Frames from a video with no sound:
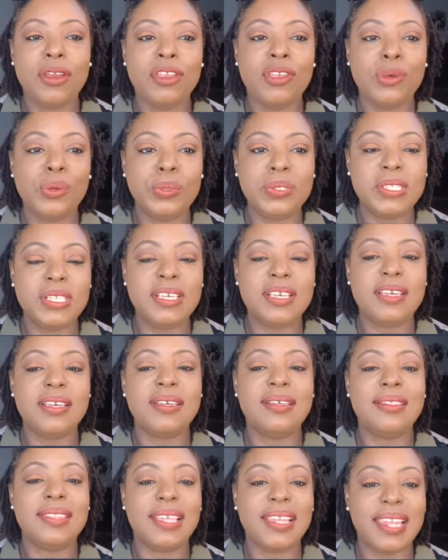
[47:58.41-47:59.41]

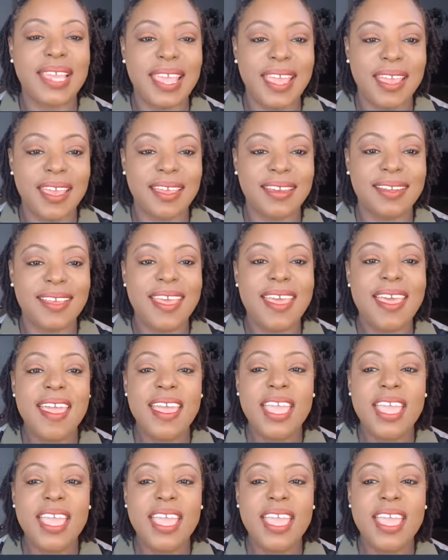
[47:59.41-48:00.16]
using the land,